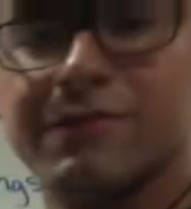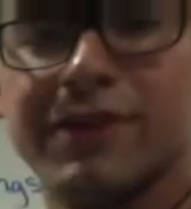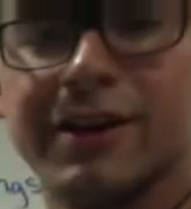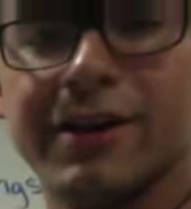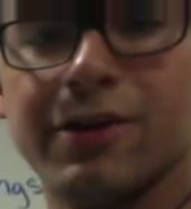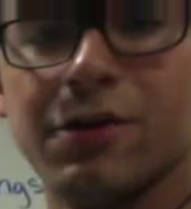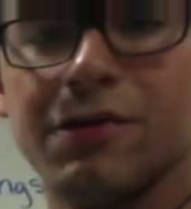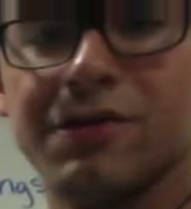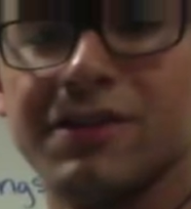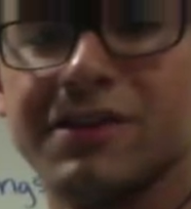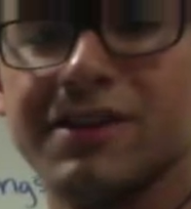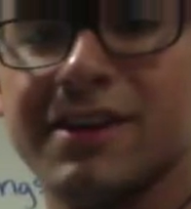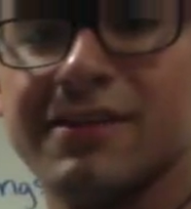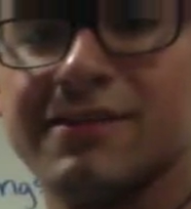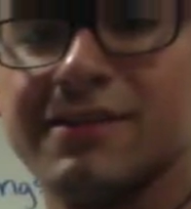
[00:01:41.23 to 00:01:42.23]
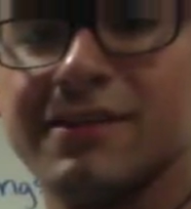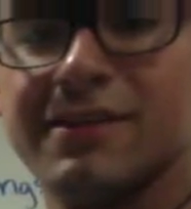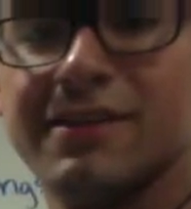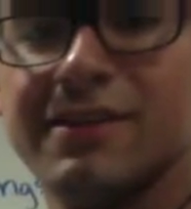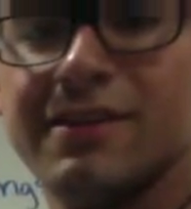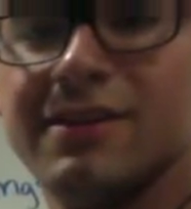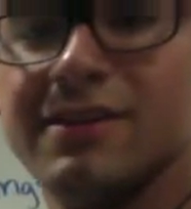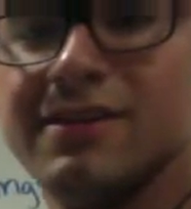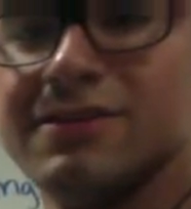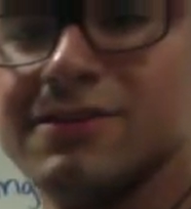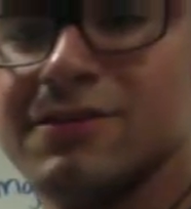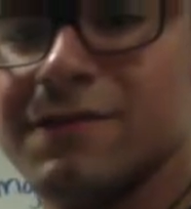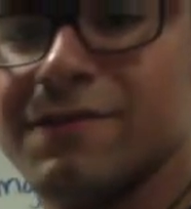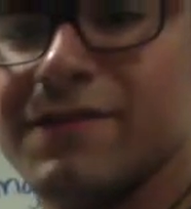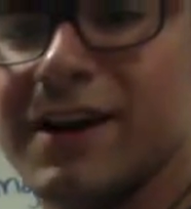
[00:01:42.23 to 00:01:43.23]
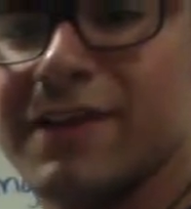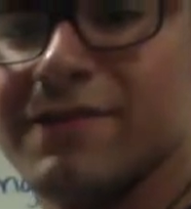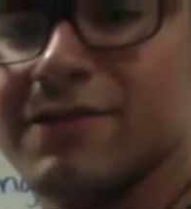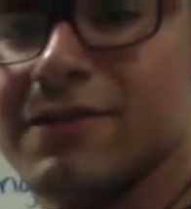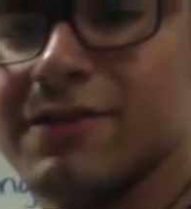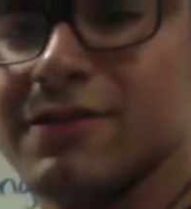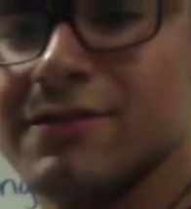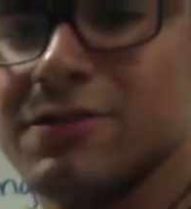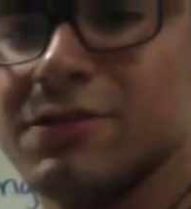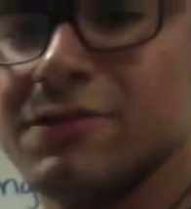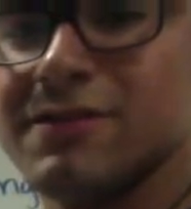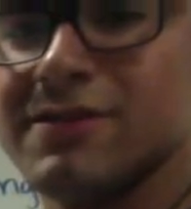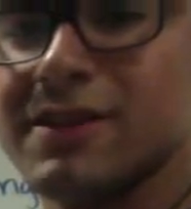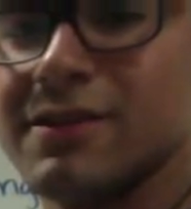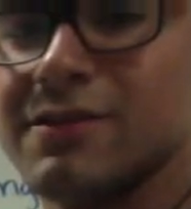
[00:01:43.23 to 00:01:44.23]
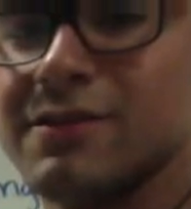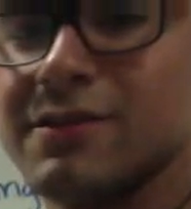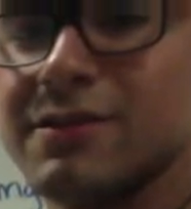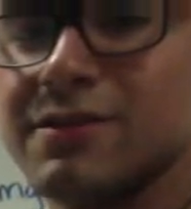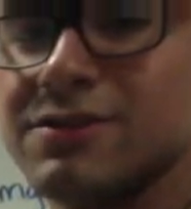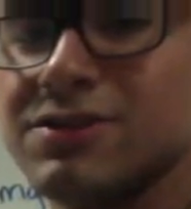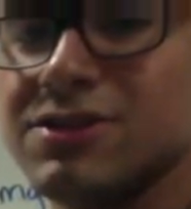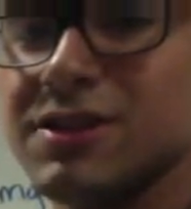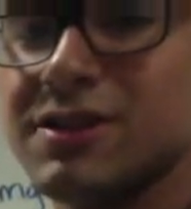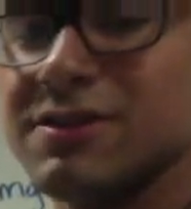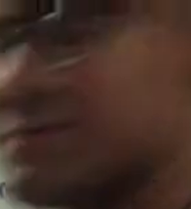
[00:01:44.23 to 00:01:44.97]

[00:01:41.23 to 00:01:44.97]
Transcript: ring over the disc. So 5/3 over 10/3